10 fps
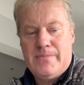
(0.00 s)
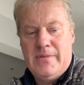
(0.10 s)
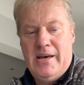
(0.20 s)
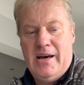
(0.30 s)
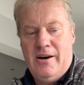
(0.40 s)

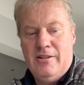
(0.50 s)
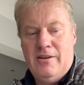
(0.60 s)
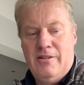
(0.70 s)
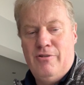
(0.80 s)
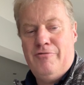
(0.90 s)
I
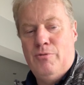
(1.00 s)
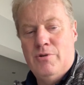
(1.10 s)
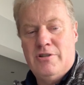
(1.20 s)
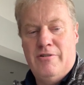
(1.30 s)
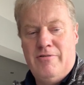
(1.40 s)
look
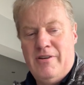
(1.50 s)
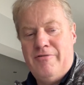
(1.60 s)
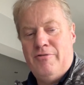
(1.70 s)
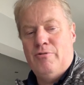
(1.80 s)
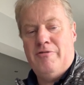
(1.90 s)
forward to, if
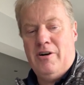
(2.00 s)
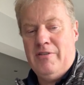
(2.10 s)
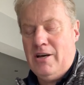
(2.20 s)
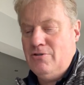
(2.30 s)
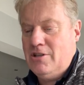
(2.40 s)
4 or 5
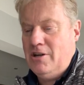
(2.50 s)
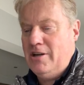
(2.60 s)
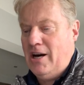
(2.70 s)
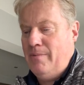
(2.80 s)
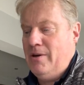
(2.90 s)
of those
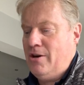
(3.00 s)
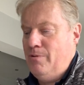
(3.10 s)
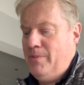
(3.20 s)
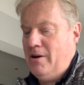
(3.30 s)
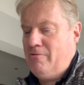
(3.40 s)
turn up, it
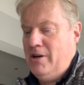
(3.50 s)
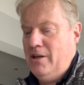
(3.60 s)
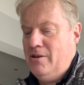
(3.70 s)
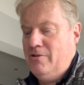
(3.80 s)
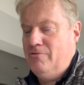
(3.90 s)
could be a
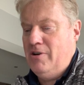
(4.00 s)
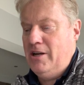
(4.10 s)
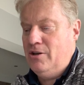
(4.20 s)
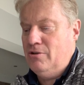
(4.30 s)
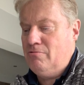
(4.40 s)
really,
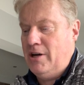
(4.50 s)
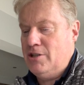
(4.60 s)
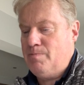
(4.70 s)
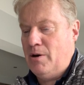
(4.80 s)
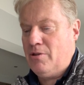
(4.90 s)
really good
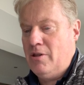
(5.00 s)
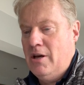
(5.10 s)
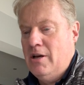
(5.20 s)
race, both